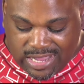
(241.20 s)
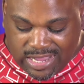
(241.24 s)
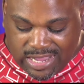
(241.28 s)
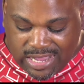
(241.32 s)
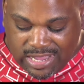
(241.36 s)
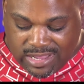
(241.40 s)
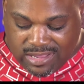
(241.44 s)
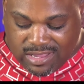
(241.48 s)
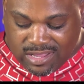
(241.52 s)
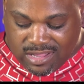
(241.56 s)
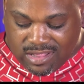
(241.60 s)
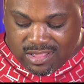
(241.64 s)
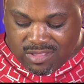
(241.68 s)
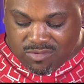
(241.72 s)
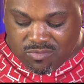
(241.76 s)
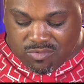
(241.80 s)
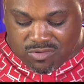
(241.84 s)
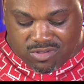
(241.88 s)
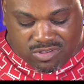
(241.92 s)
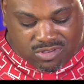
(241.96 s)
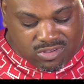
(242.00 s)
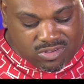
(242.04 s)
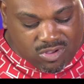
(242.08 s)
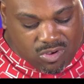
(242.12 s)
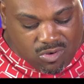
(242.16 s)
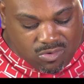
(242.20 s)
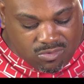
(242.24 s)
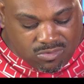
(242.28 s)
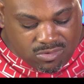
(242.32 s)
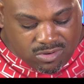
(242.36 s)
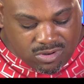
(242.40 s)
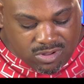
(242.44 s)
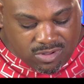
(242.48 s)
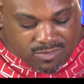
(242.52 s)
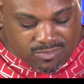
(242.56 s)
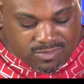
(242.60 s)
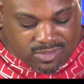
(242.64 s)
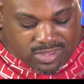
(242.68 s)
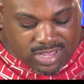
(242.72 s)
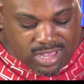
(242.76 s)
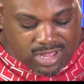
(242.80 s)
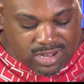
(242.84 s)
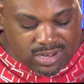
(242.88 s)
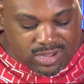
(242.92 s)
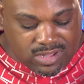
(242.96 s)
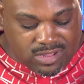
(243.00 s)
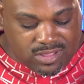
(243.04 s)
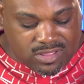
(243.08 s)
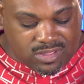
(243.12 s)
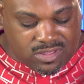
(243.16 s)
Isn't the result of
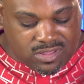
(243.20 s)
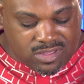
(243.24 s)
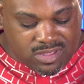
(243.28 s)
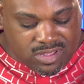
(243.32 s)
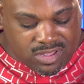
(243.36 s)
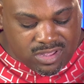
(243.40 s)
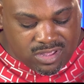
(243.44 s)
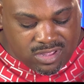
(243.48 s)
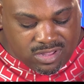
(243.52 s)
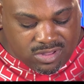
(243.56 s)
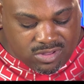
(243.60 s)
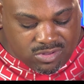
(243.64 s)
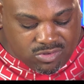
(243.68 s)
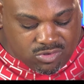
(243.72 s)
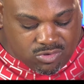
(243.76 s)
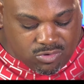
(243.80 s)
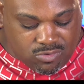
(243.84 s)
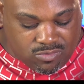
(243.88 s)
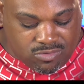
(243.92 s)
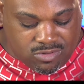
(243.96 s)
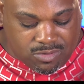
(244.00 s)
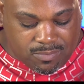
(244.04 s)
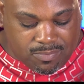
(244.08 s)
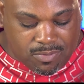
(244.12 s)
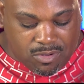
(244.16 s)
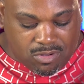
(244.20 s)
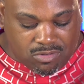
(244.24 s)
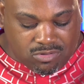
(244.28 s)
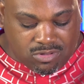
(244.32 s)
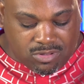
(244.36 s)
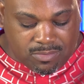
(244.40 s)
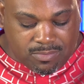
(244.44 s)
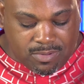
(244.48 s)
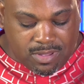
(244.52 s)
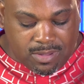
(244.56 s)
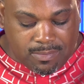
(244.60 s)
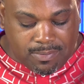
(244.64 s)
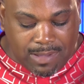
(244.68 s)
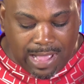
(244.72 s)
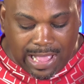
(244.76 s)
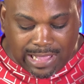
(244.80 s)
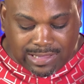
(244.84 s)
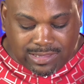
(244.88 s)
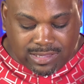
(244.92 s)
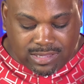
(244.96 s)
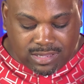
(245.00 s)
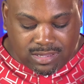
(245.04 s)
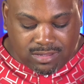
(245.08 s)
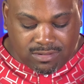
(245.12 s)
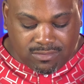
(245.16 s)
telling the truth supposed to be
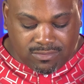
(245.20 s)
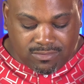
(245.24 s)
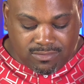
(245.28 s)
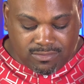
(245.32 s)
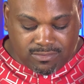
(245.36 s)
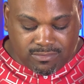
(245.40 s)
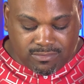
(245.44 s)
positive?